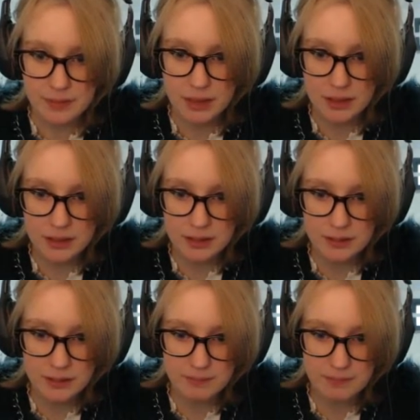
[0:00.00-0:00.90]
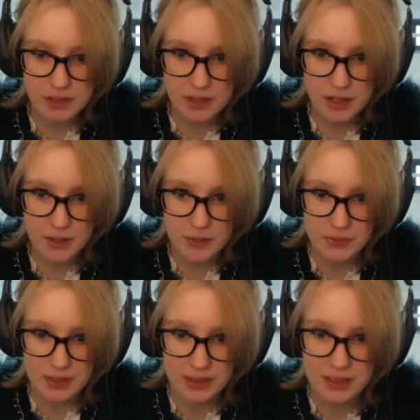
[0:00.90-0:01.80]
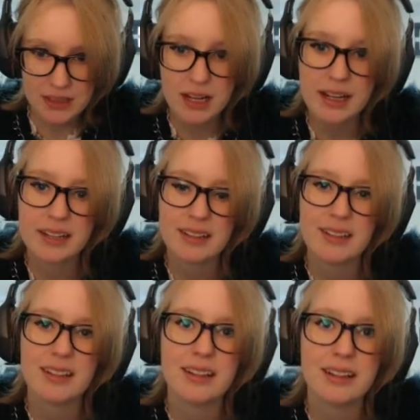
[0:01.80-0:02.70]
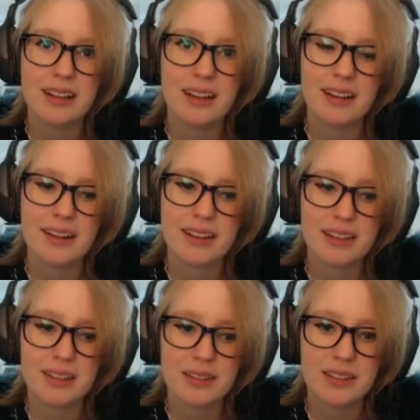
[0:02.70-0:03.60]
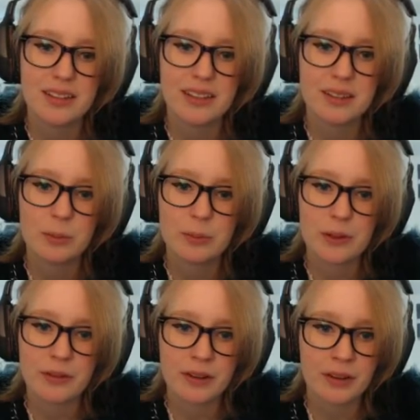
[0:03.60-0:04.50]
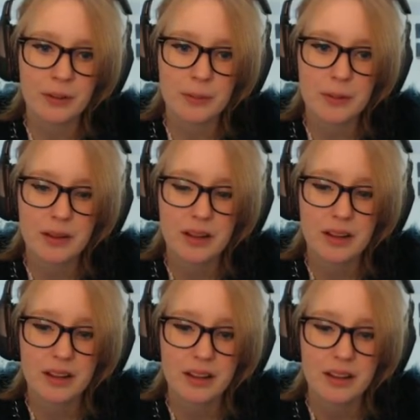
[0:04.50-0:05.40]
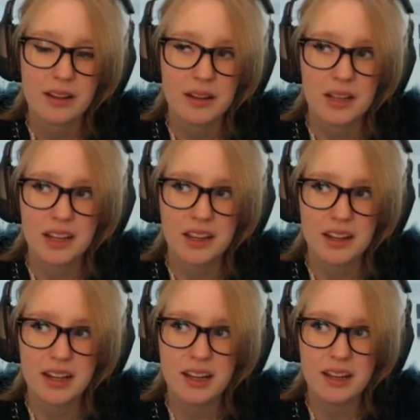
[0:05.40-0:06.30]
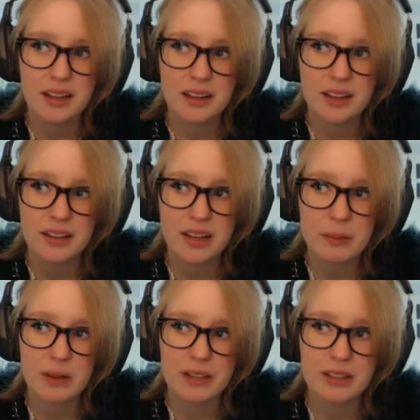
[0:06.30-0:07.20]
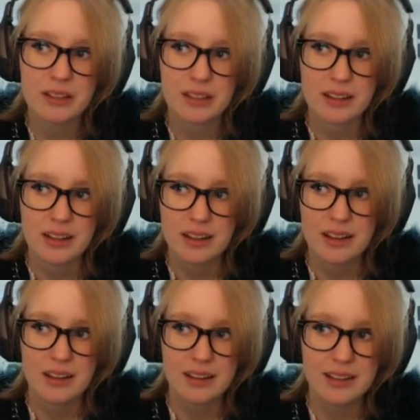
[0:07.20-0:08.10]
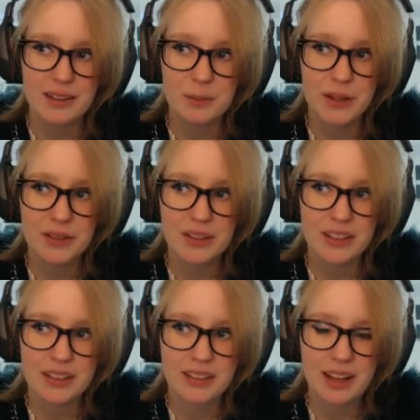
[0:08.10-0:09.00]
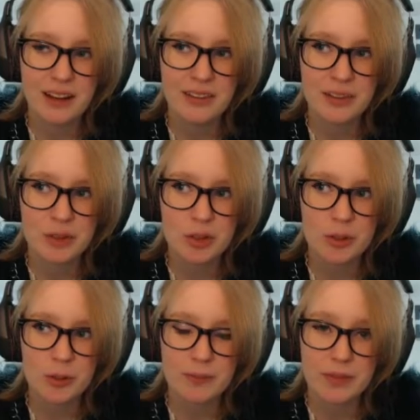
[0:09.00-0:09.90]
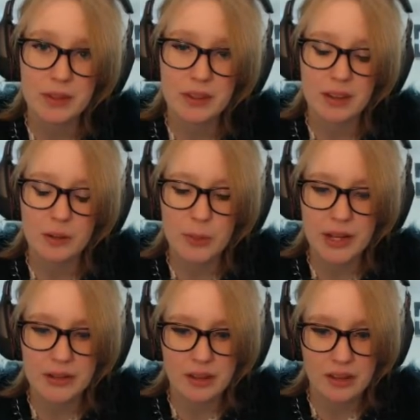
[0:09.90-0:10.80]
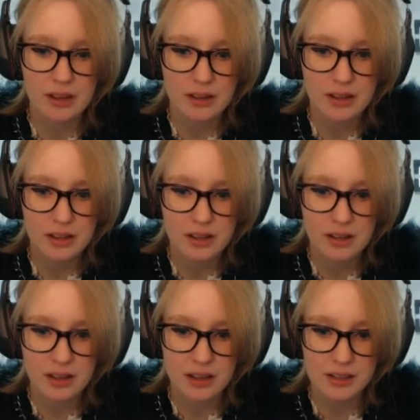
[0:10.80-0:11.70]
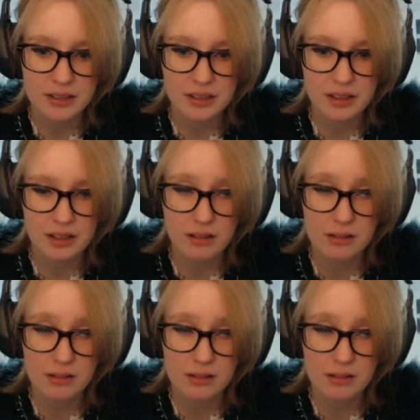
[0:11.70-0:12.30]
Uh, oh, this like an... Oh, that's, that's pretty fucked up. I'm getting like nightmares. Getting about the Silent Hill 2 with the bed. And uh,